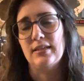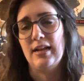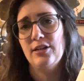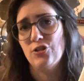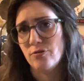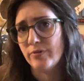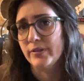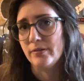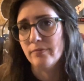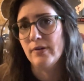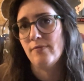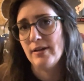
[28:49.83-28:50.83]
and I should really
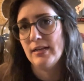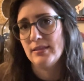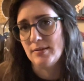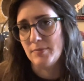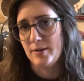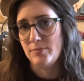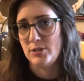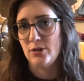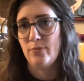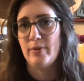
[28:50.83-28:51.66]
reread it sometime soon.